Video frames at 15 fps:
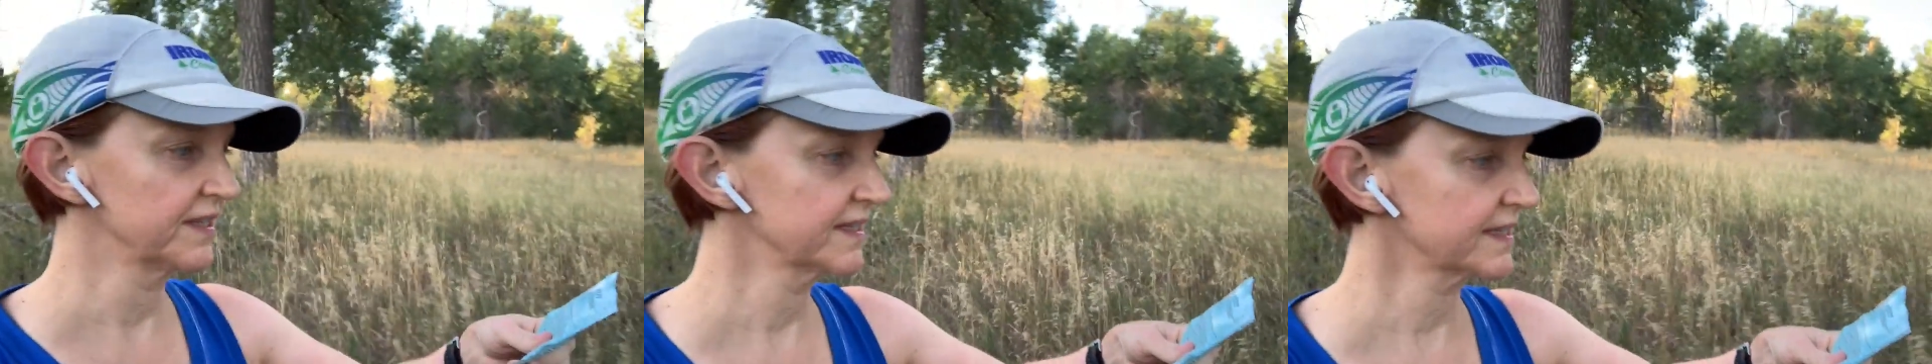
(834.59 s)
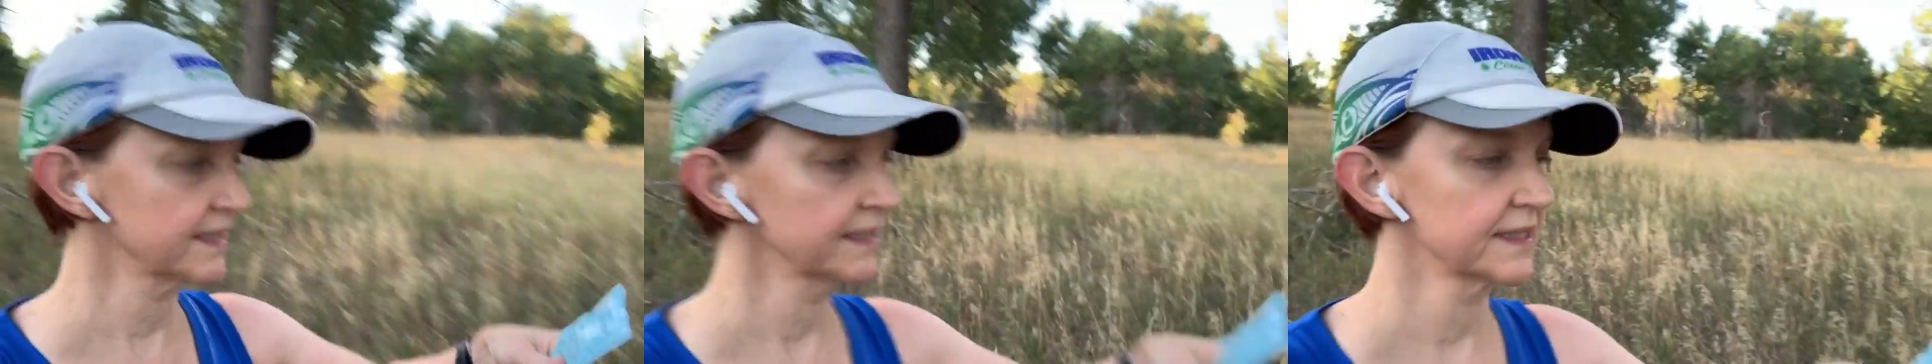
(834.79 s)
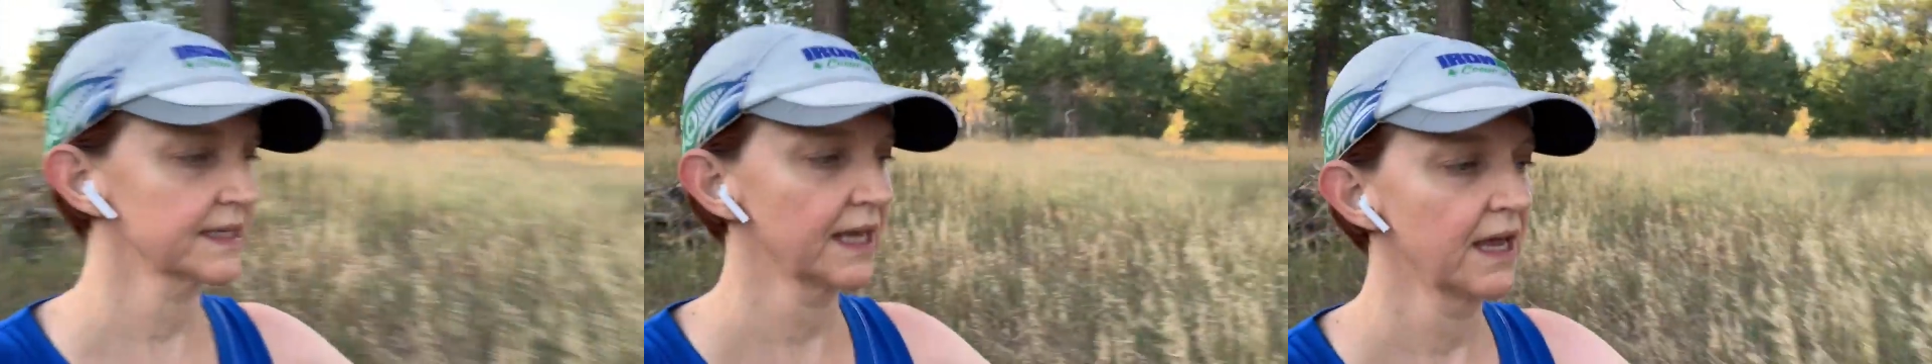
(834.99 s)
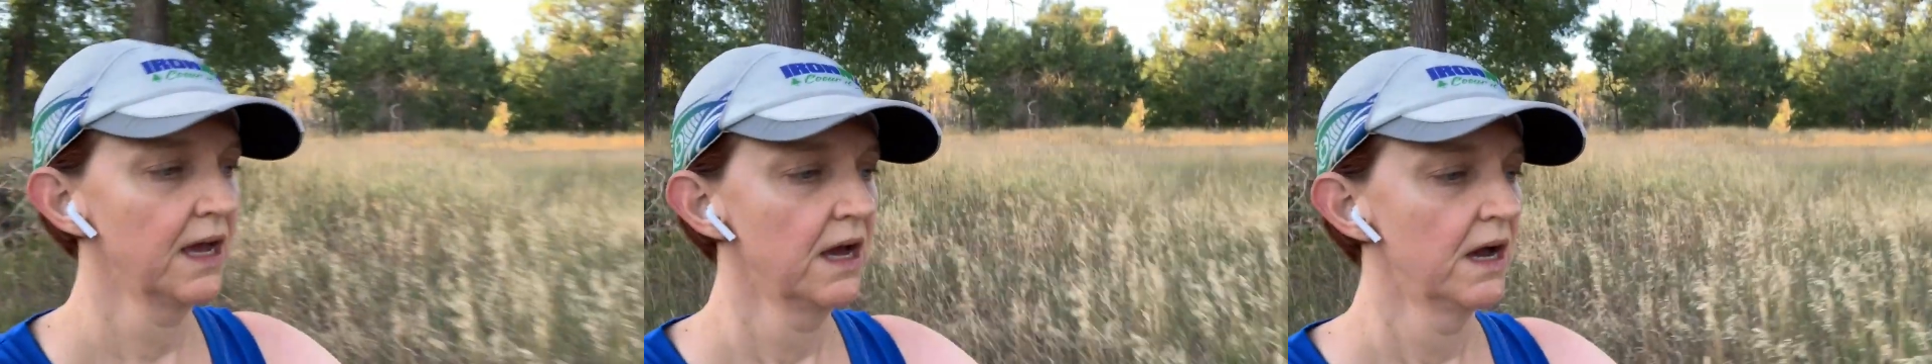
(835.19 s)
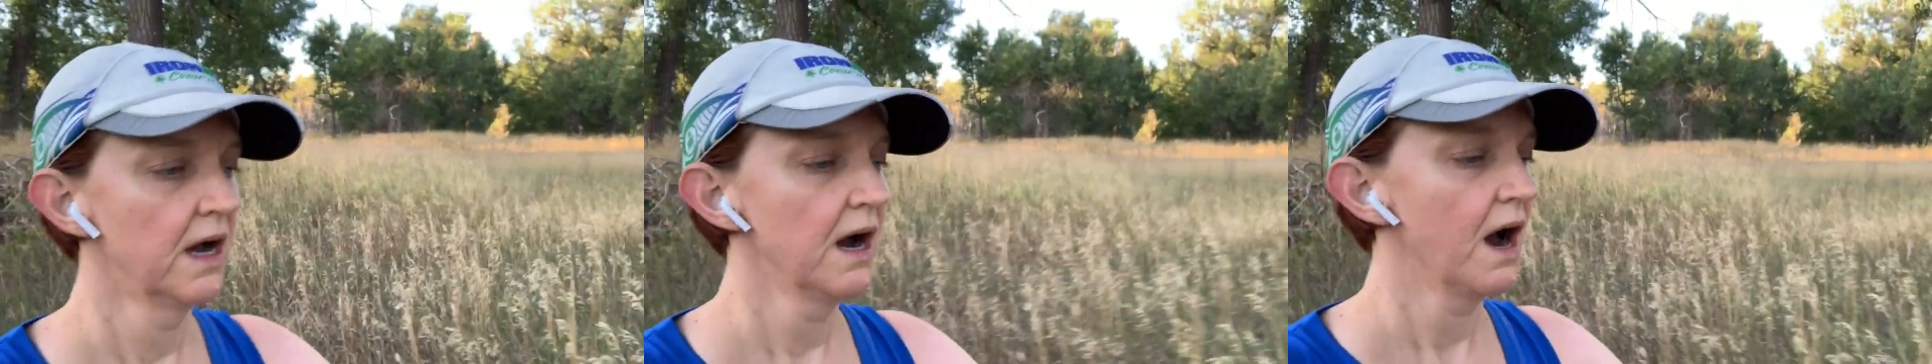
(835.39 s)
This is
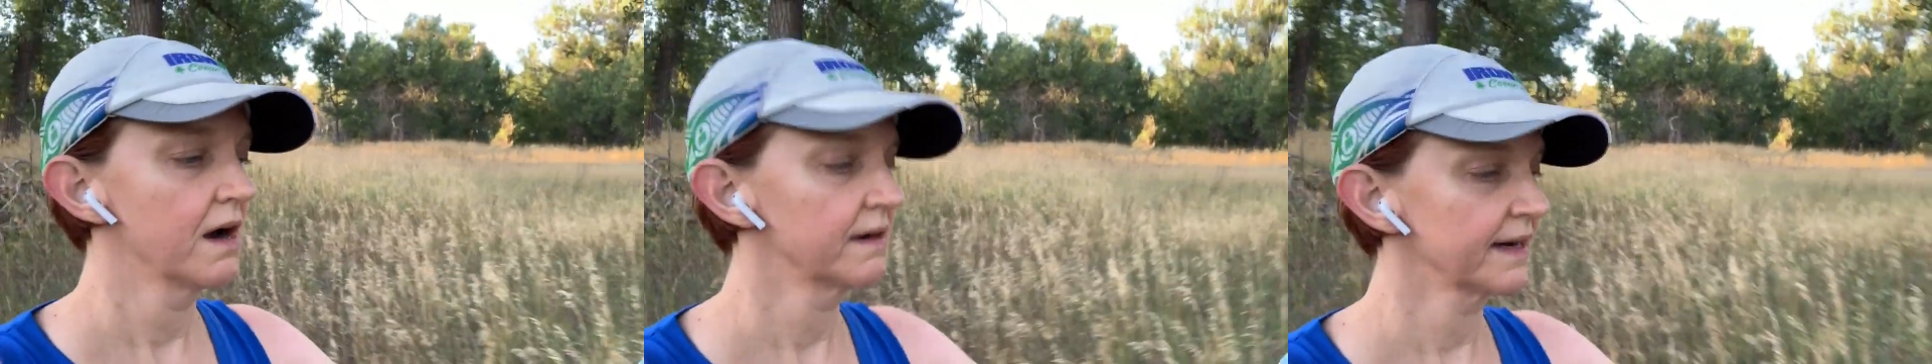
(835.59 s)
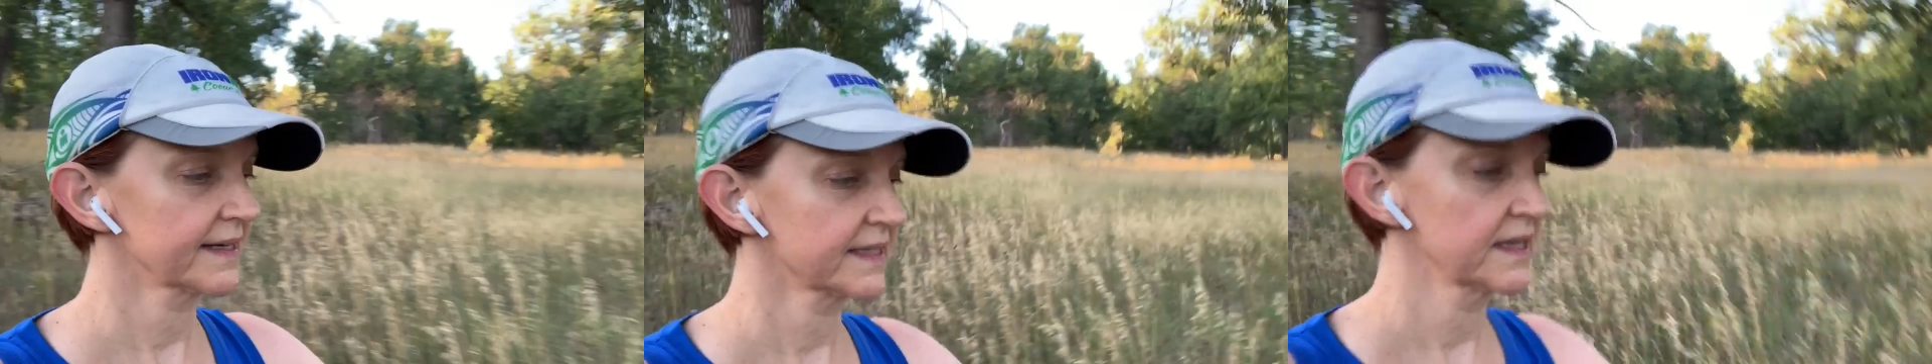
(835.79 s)
R X